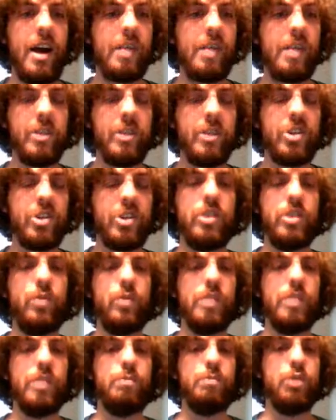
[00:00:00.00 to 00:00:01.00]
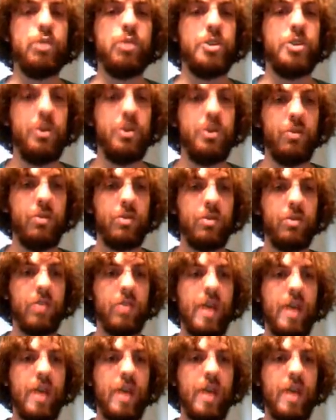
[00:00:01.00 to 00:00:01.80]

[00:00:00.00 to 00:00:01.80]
how much did we produce?